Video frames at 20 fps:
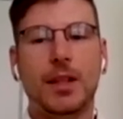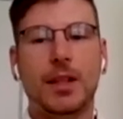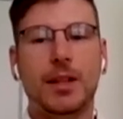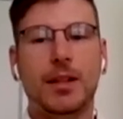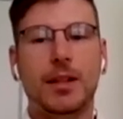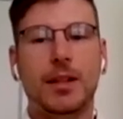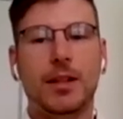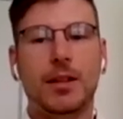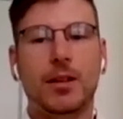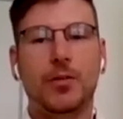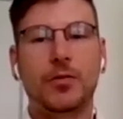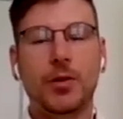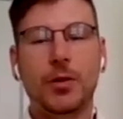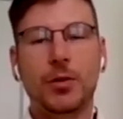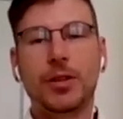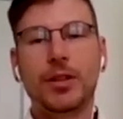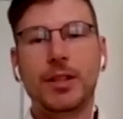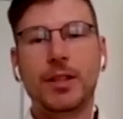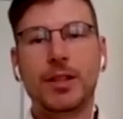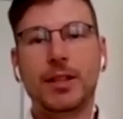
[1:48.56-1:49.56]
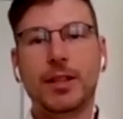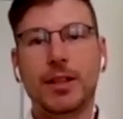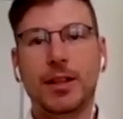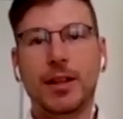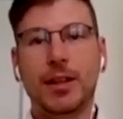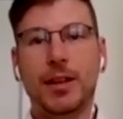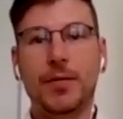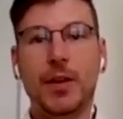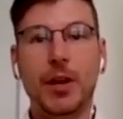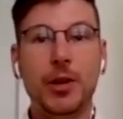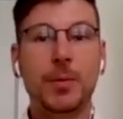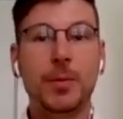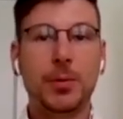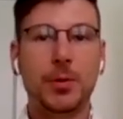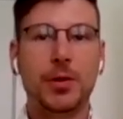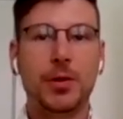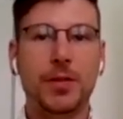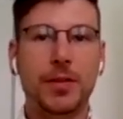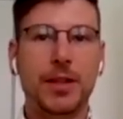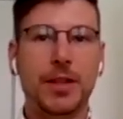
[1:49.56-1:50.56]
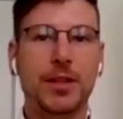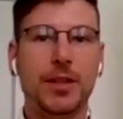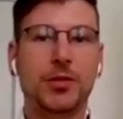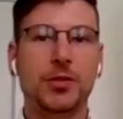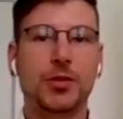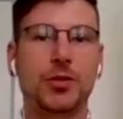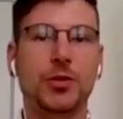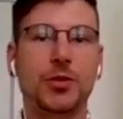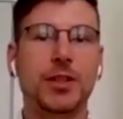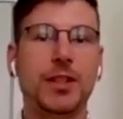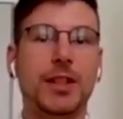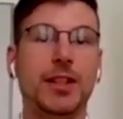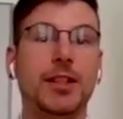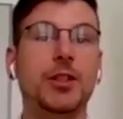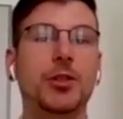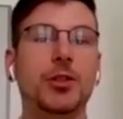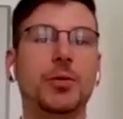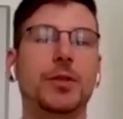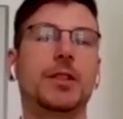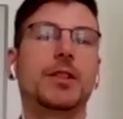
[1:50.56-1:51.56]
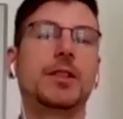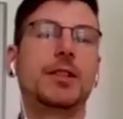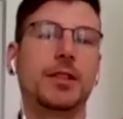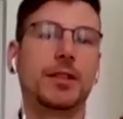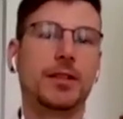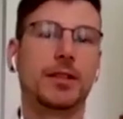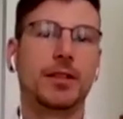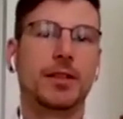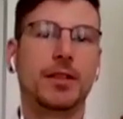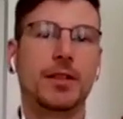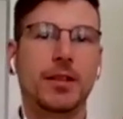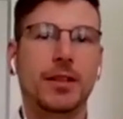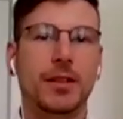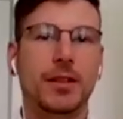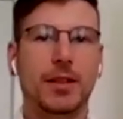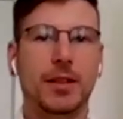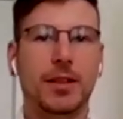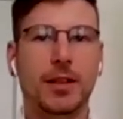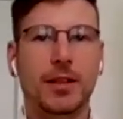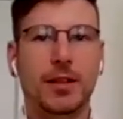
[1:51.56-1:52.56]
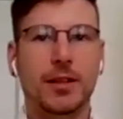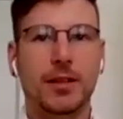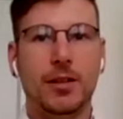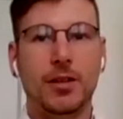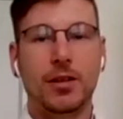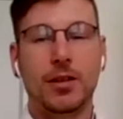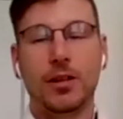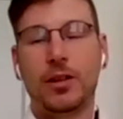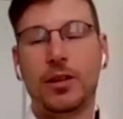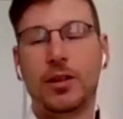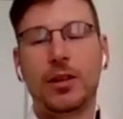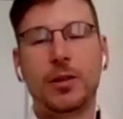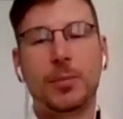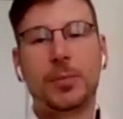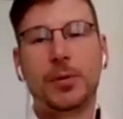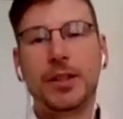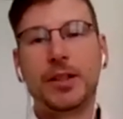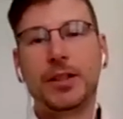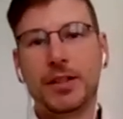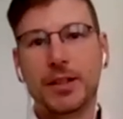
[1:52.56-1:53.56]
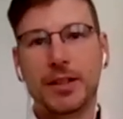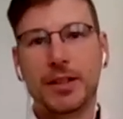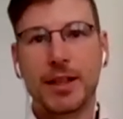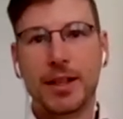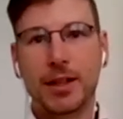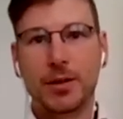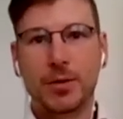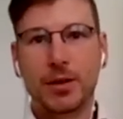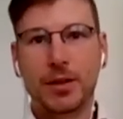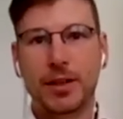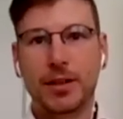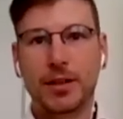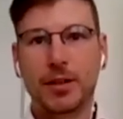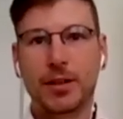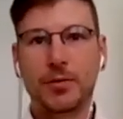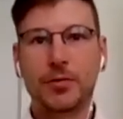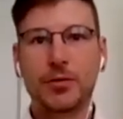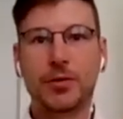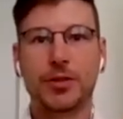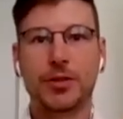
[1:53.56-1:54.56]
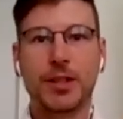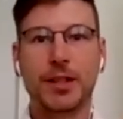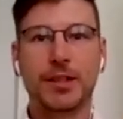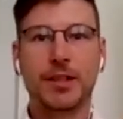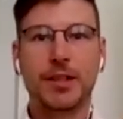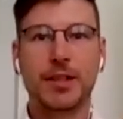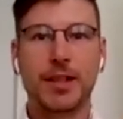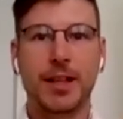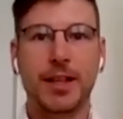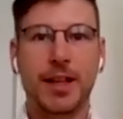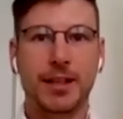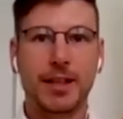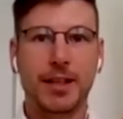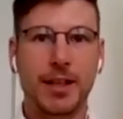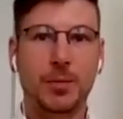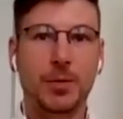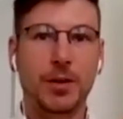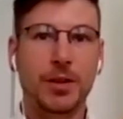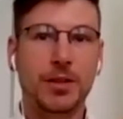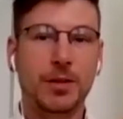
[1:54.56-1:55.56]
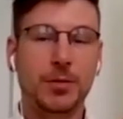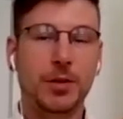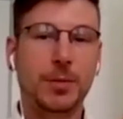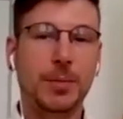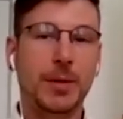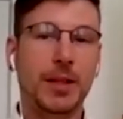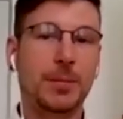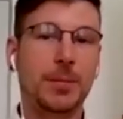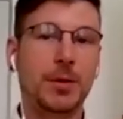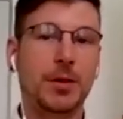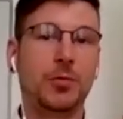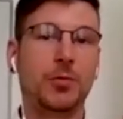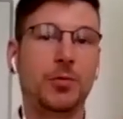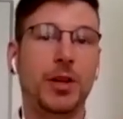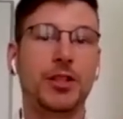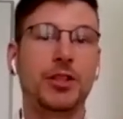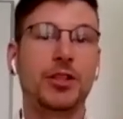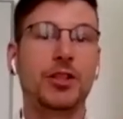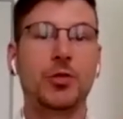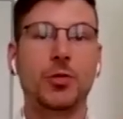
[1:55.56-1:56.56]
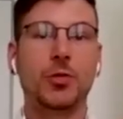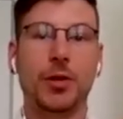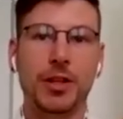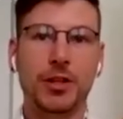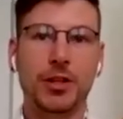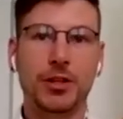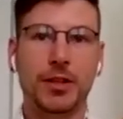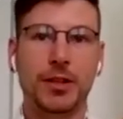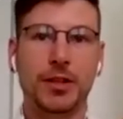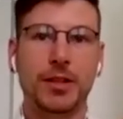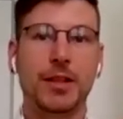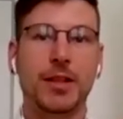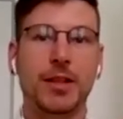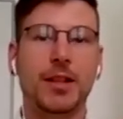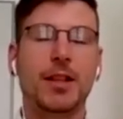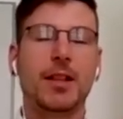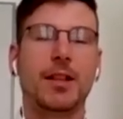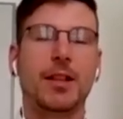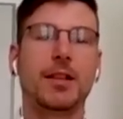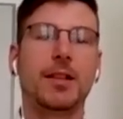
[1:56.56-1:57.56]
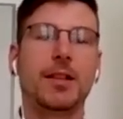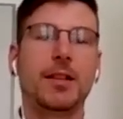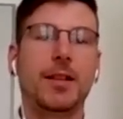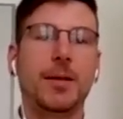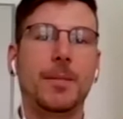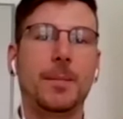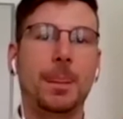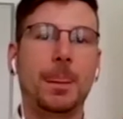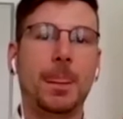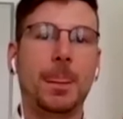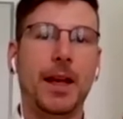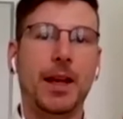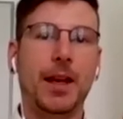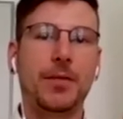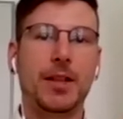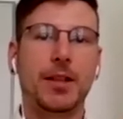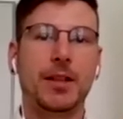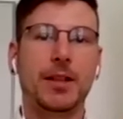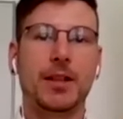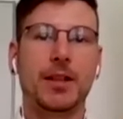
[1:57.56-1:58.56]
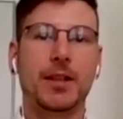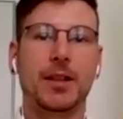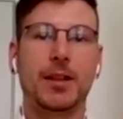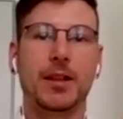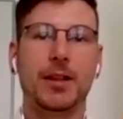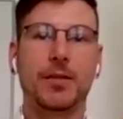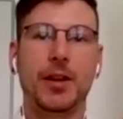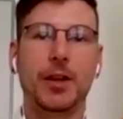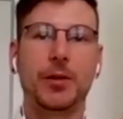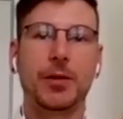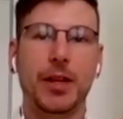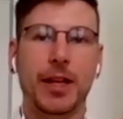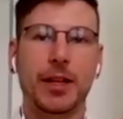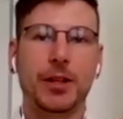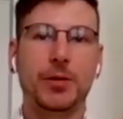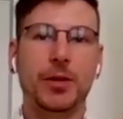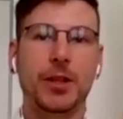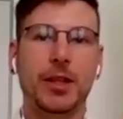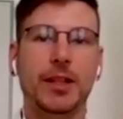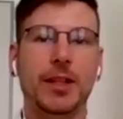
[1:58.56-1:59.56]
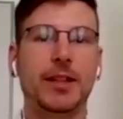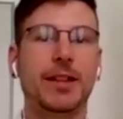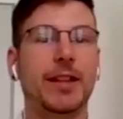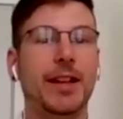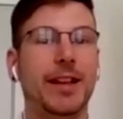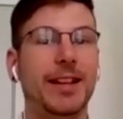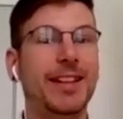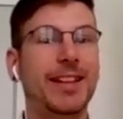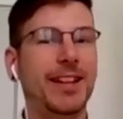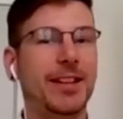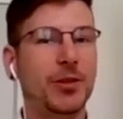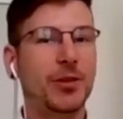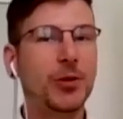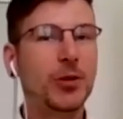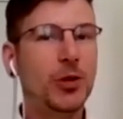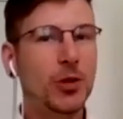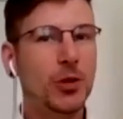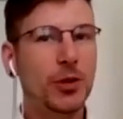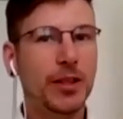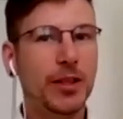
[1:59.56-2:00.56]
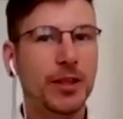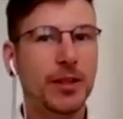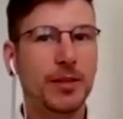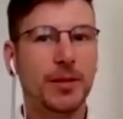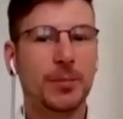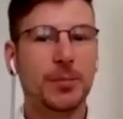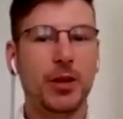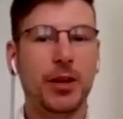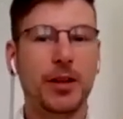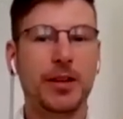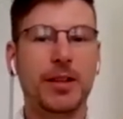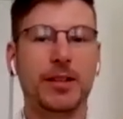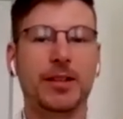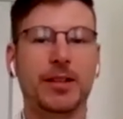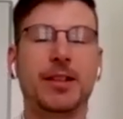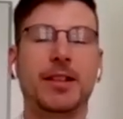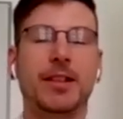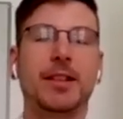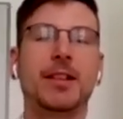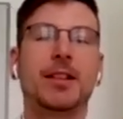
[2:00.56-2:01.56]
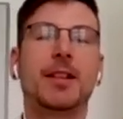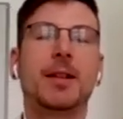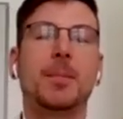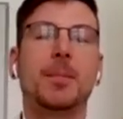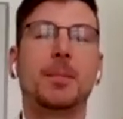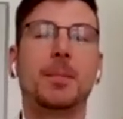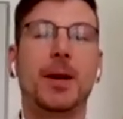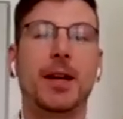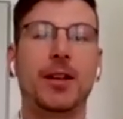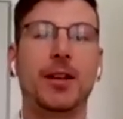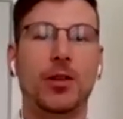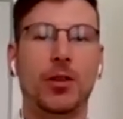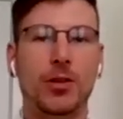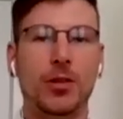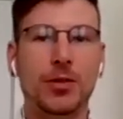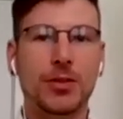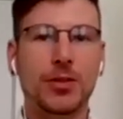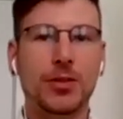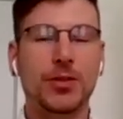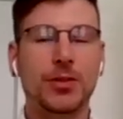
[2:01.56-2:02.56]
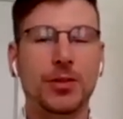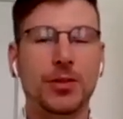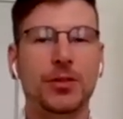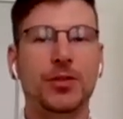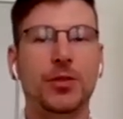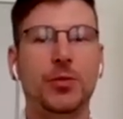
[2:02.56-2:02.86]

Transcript: of course, a very important thing is also the accuracy. All the printers now will, of course, understand, we speak about registration, having a very accurate and, again, good-looking product, but also